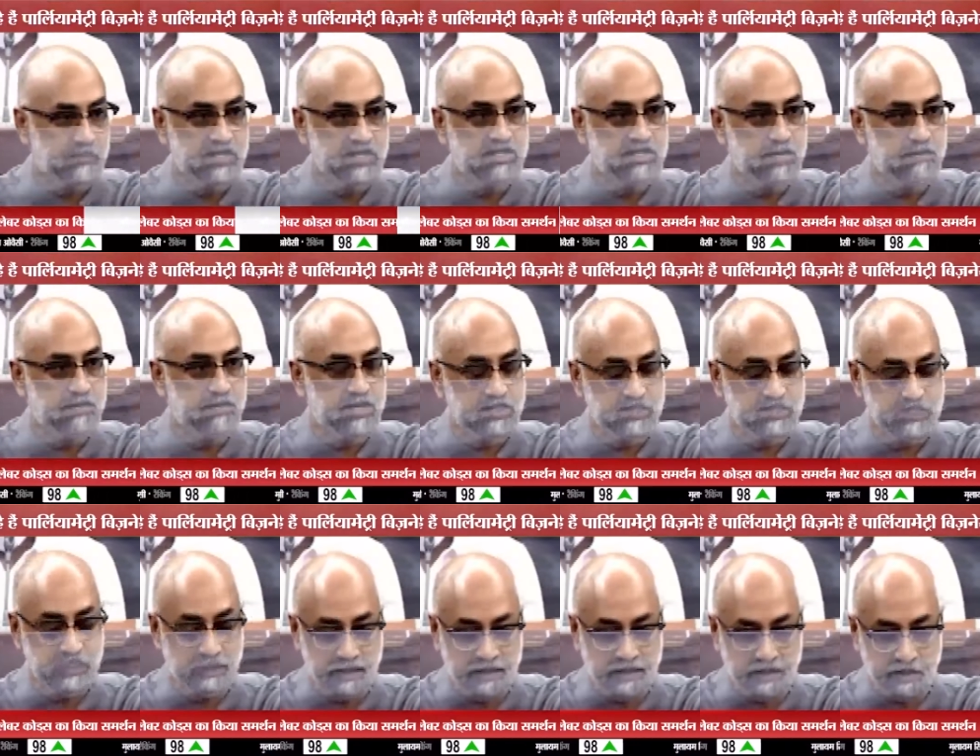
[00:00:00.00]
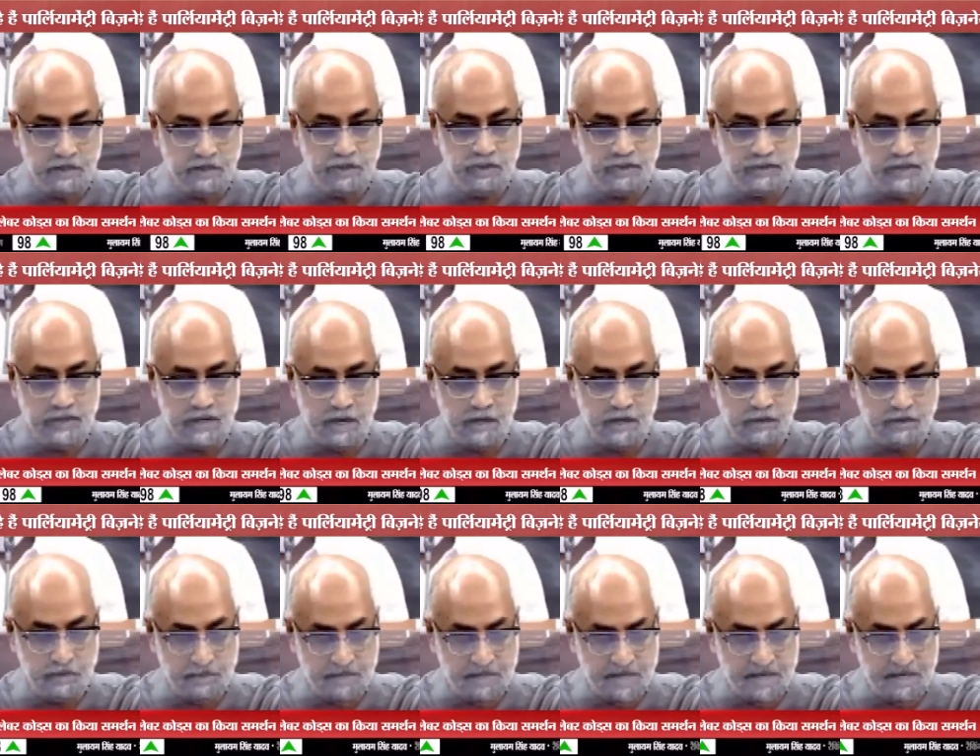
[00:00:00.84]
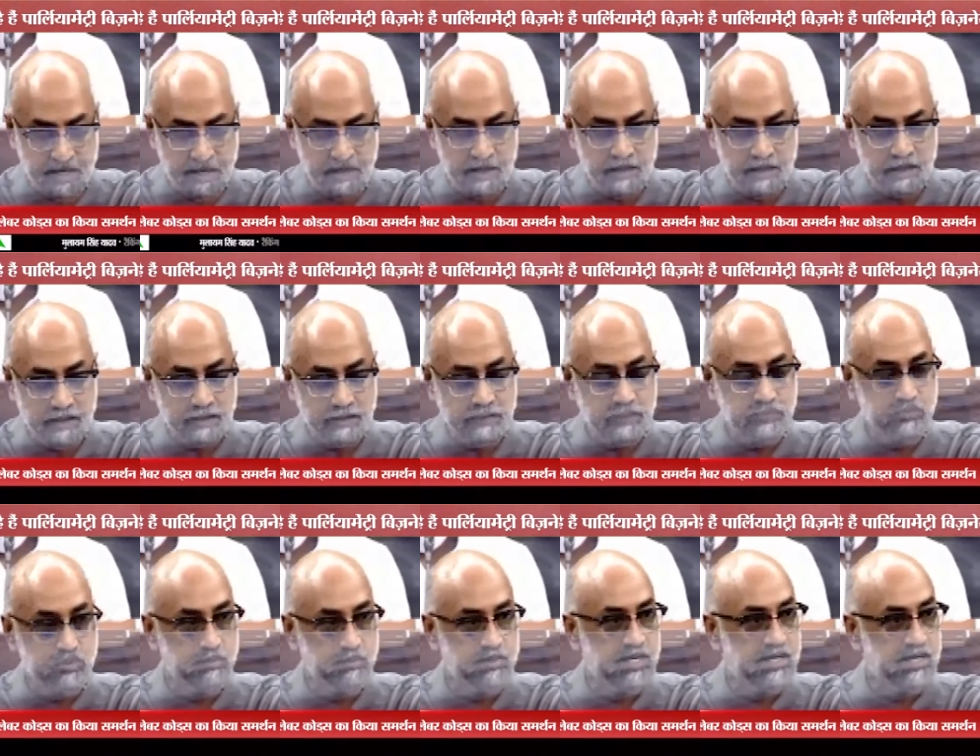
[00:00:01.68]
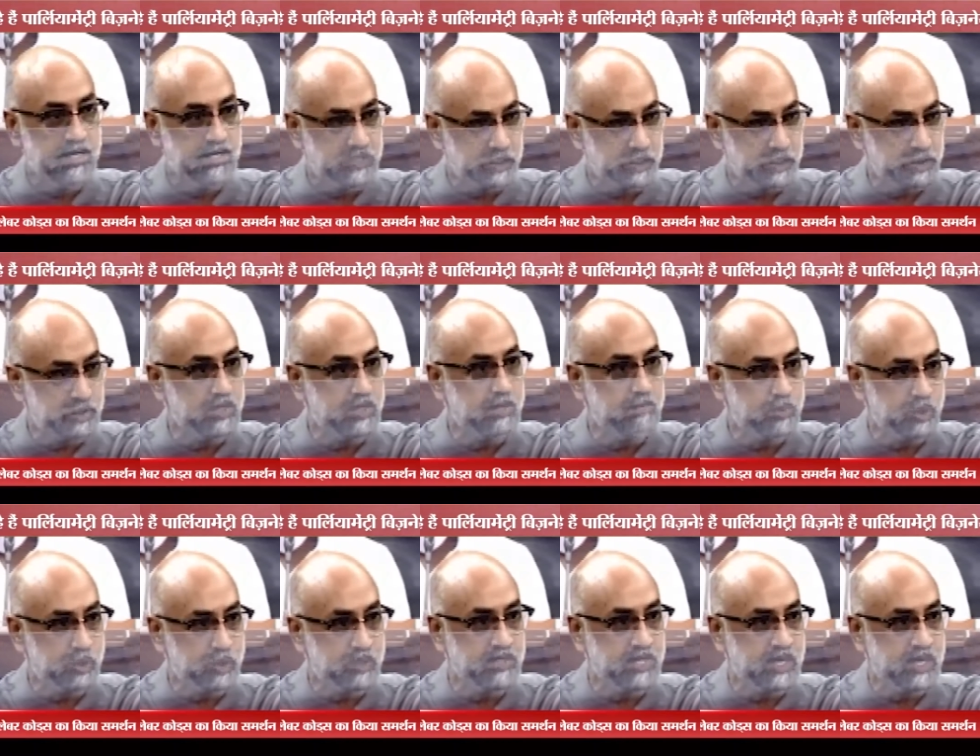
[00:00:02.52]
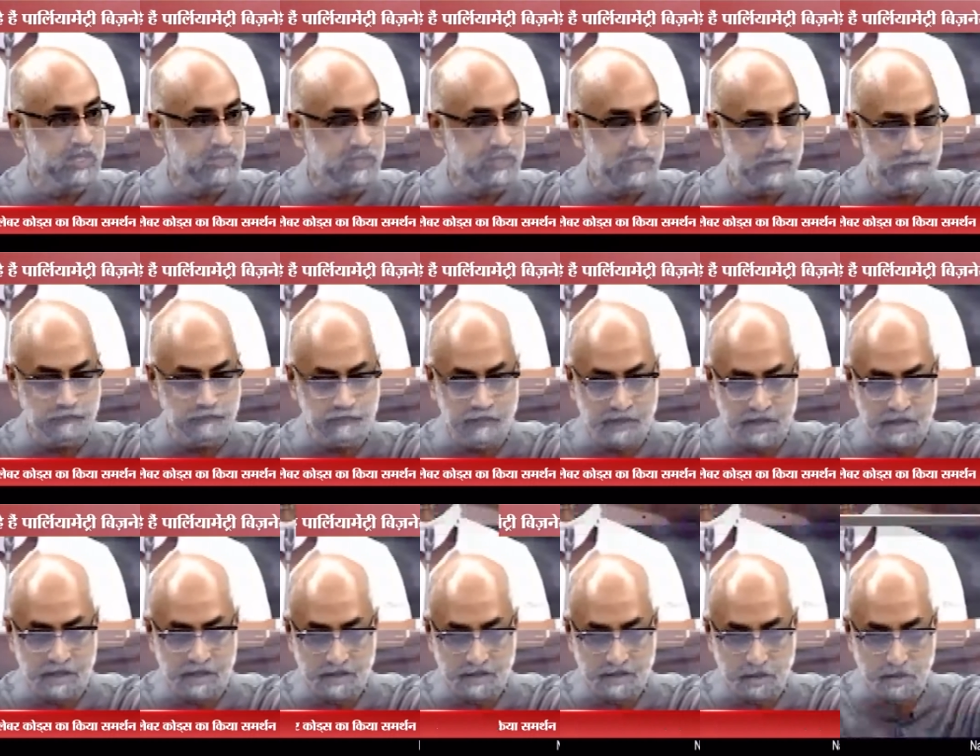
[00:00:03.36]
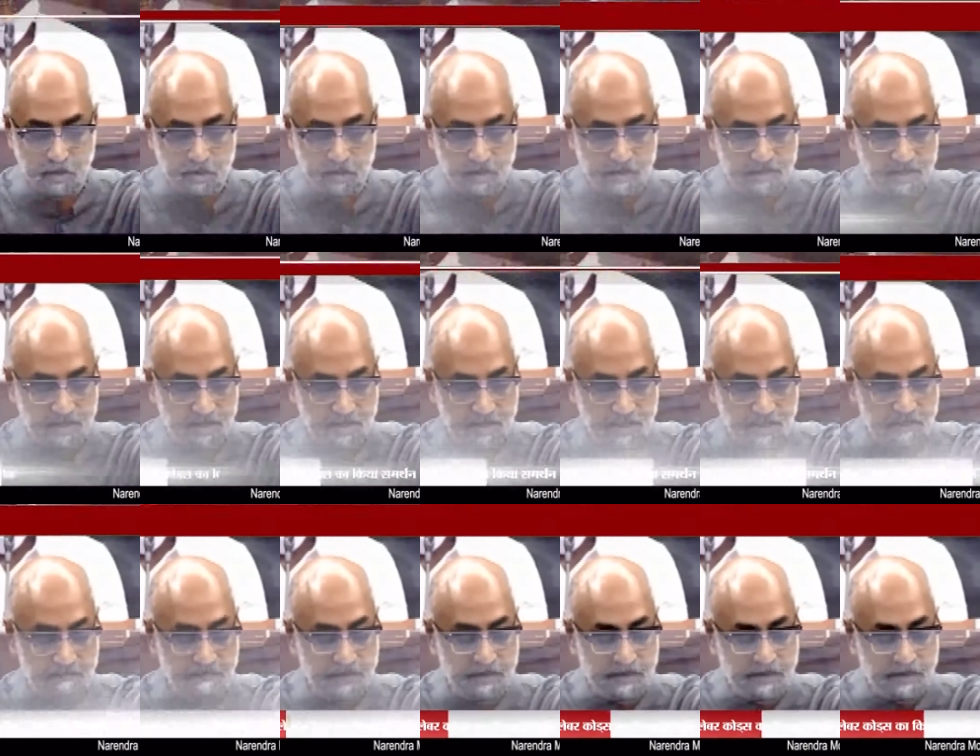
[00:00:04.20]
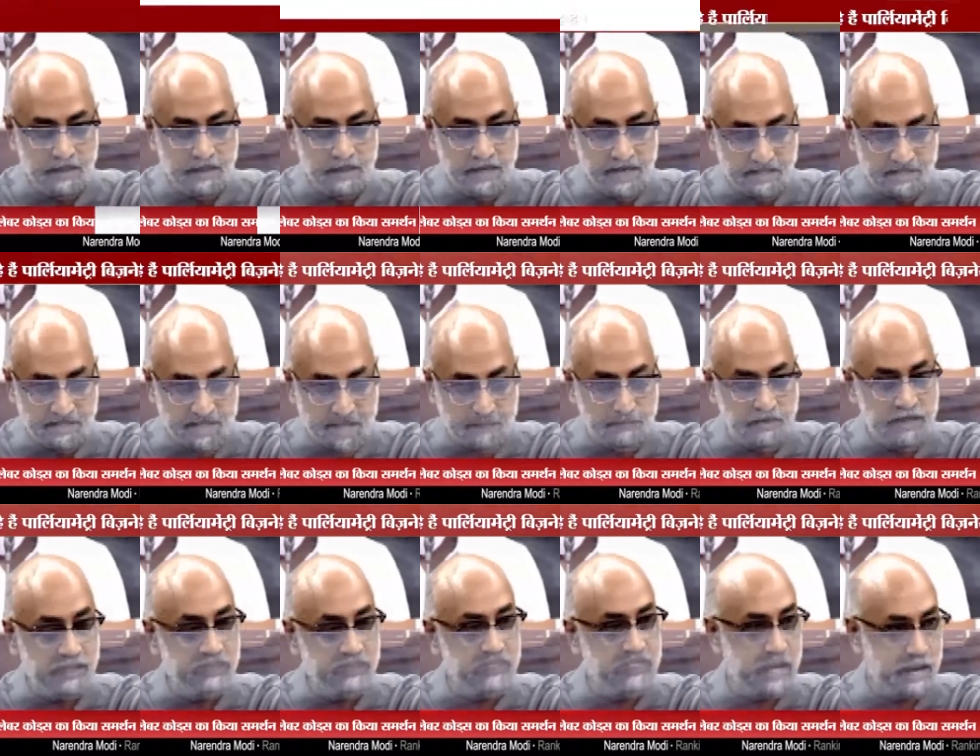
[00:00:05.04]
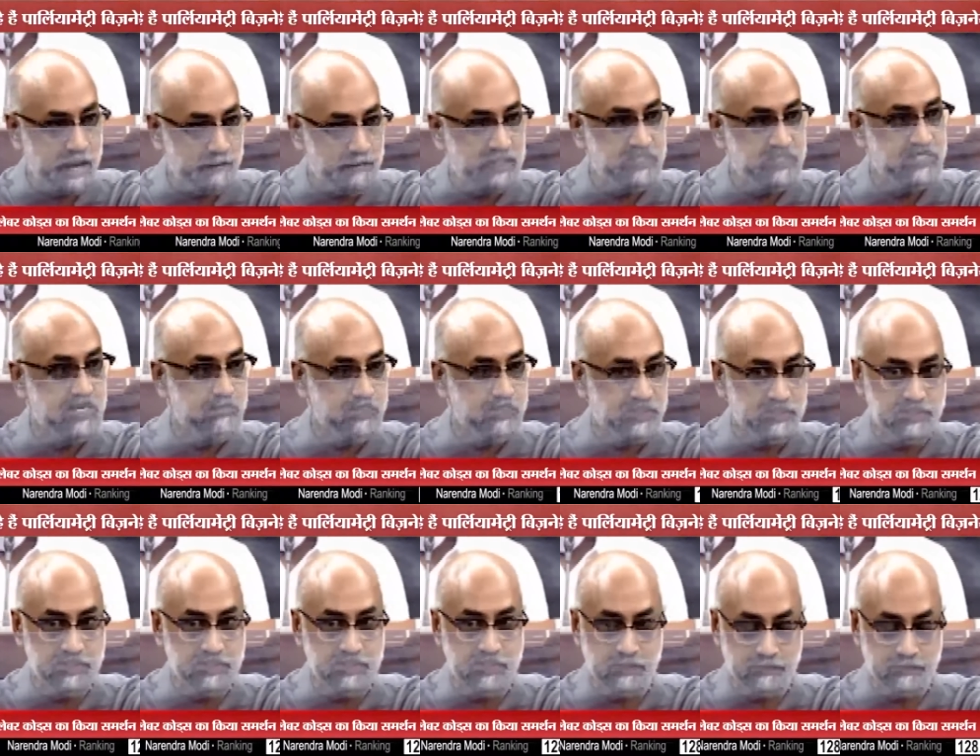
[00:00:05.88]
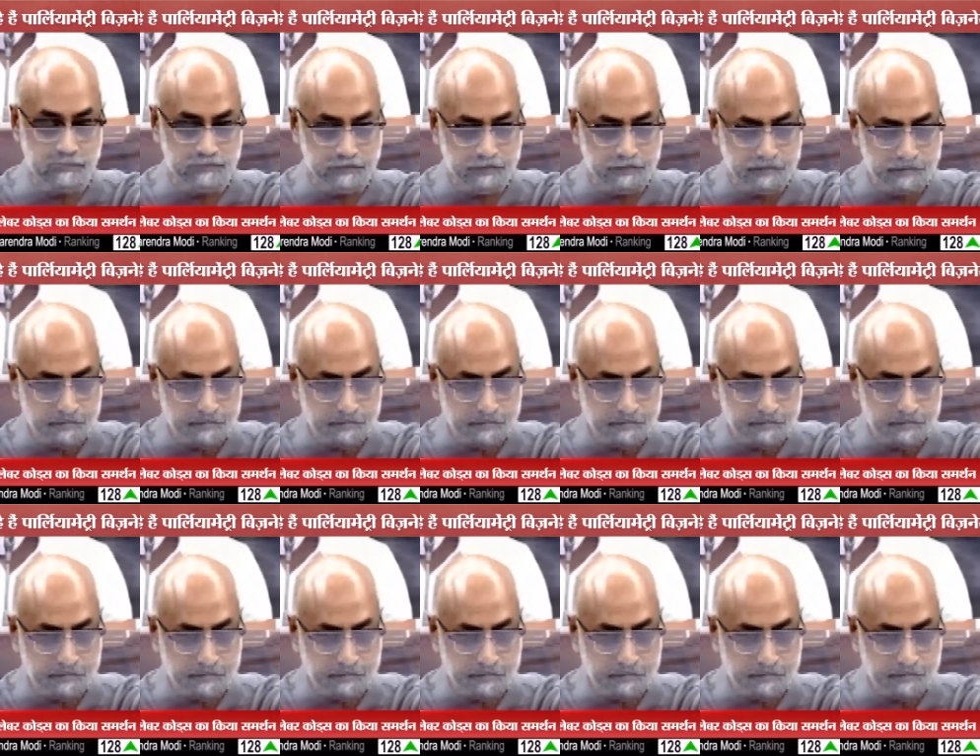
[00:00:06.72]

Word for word: the MSMEs in the condition they are today, this would be an additional burden on them. So you could think of exempting the MSMEs, sir.